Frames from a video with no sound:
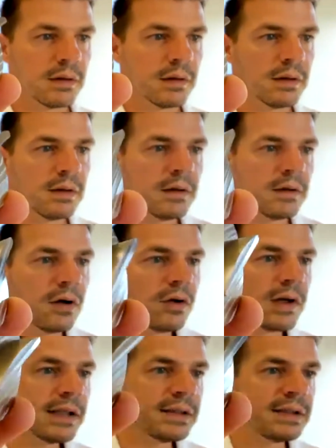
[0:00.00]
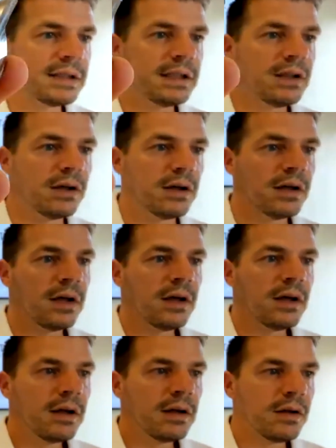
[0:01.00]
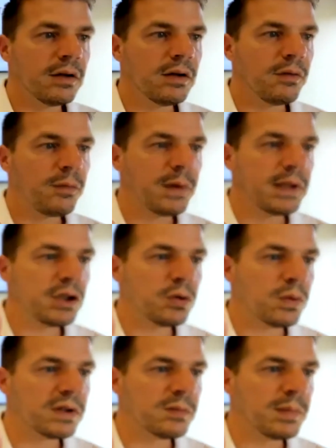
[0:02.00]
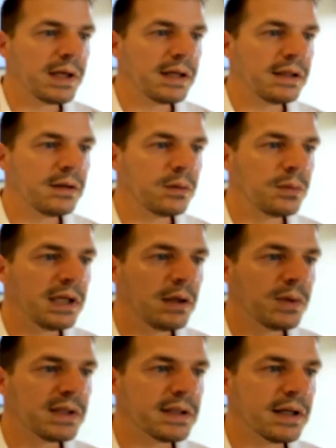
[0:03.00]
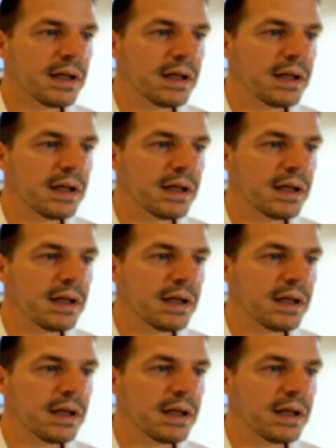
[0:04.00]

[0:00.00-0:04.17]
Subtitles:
So you can see the finish was made really with